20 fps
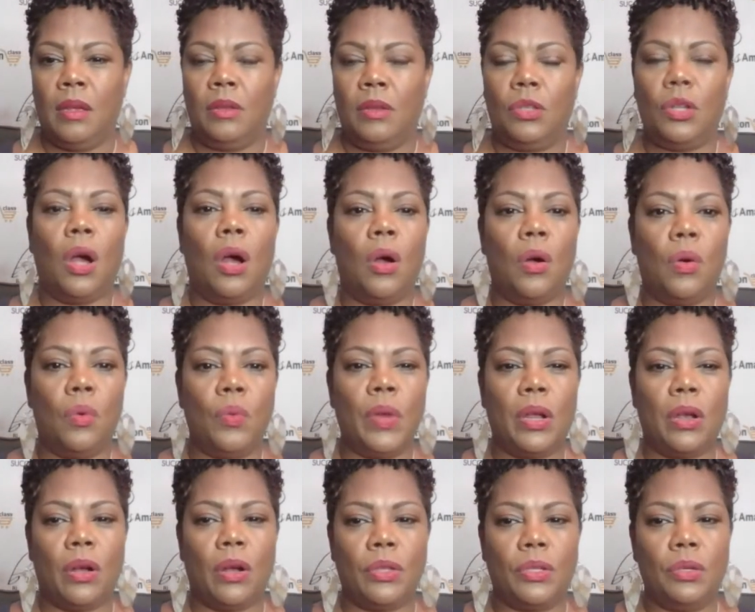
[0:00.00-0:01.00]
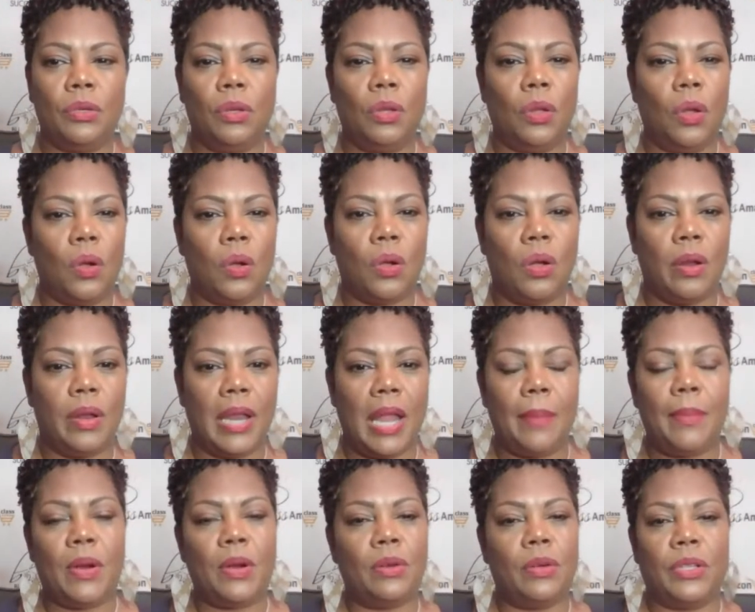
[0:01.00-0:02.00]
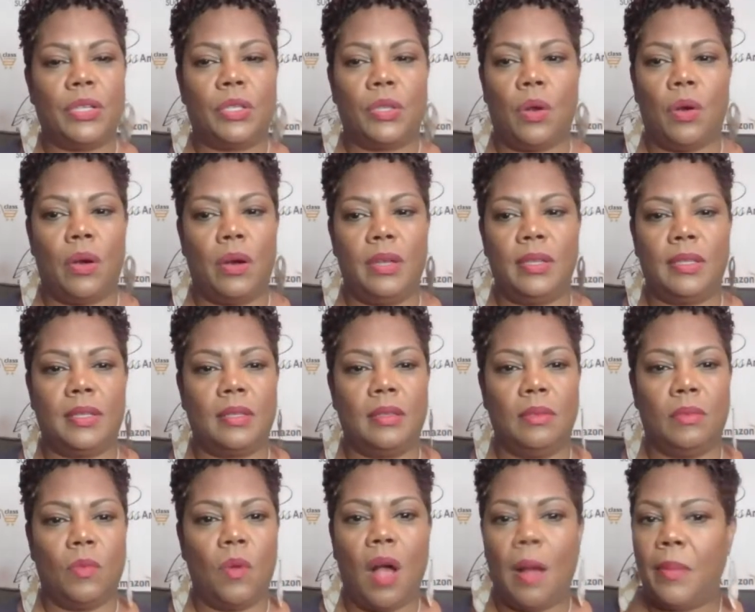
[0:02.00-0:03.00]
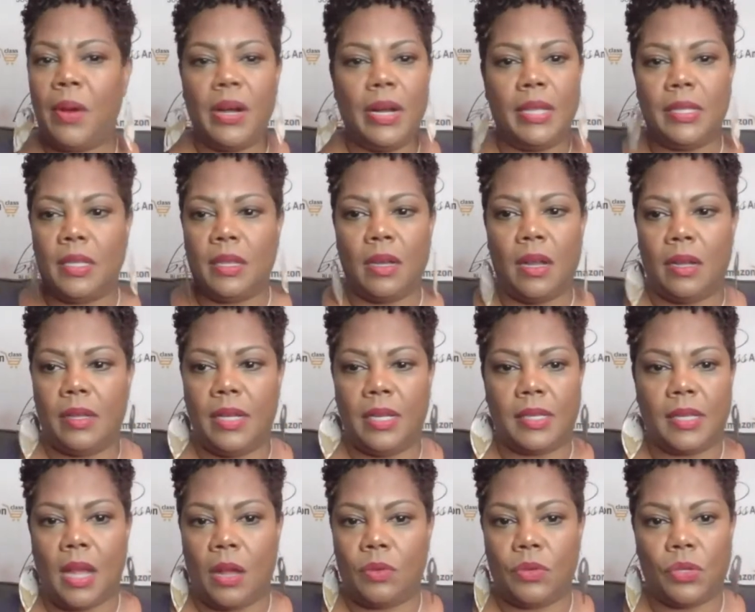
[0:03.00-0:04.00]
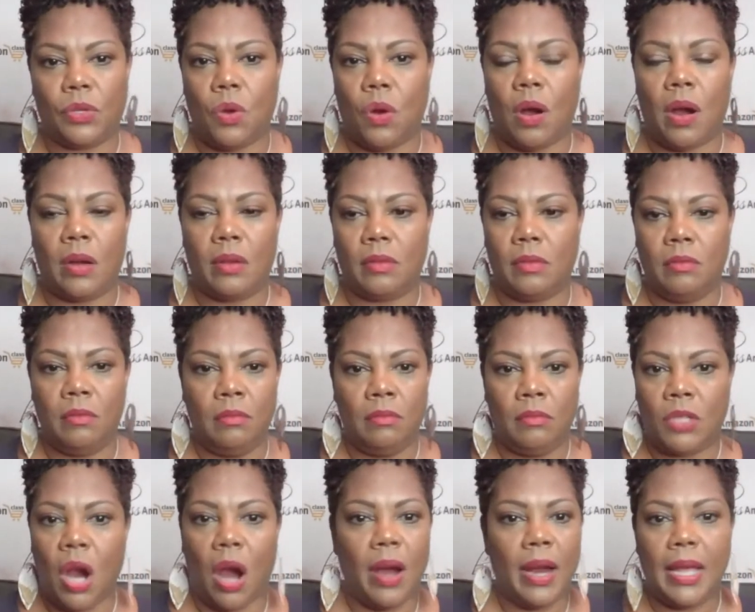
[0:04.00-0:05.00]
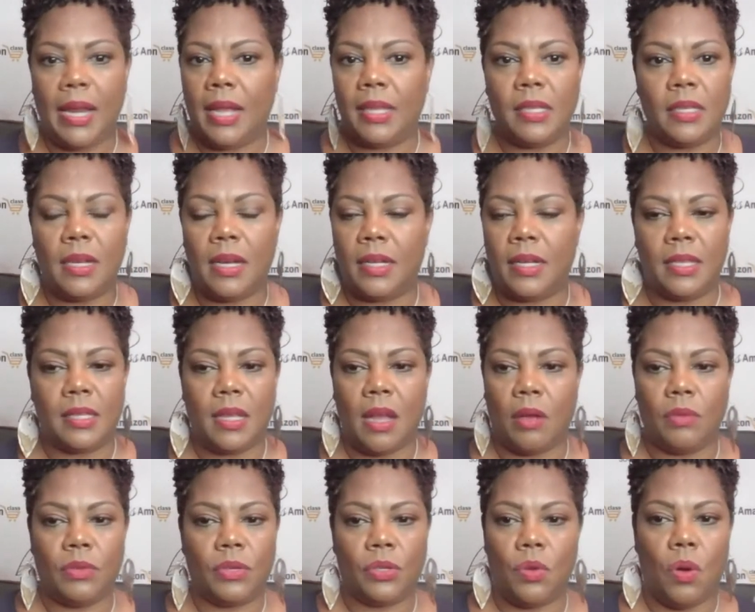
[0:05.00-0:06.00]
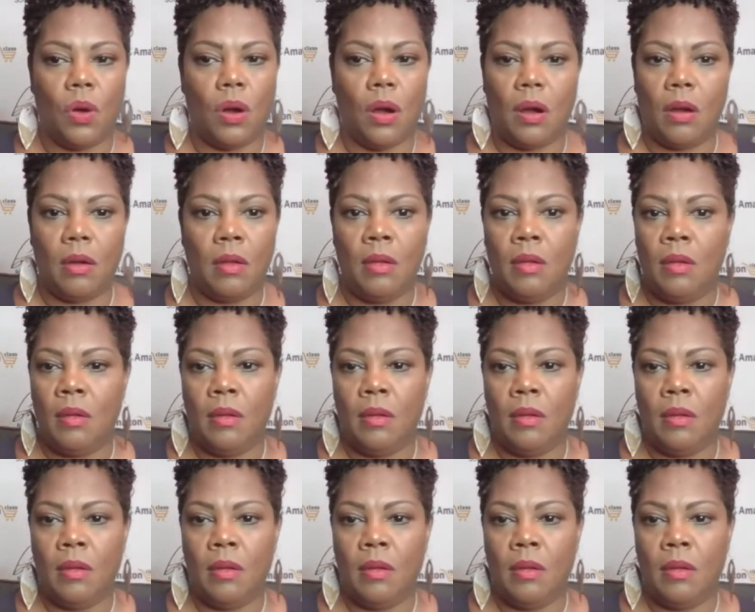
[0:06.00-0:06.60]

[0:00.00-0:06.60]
No, we go to local neighborhood stores. Walmart isn't a discount store. Target isn't a discount store.